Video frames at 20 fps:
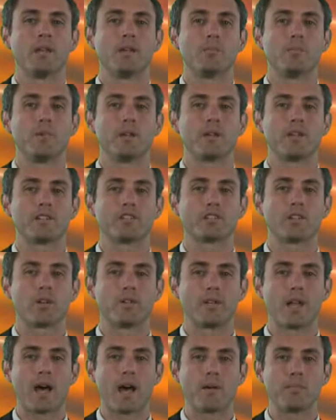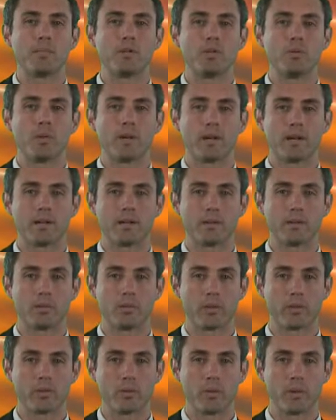But it shall not be well
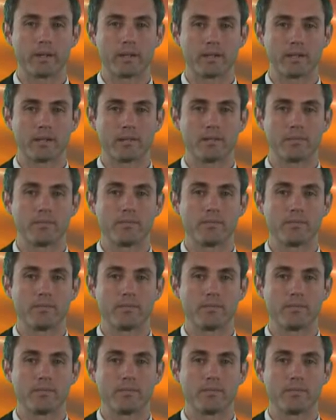with the wicked,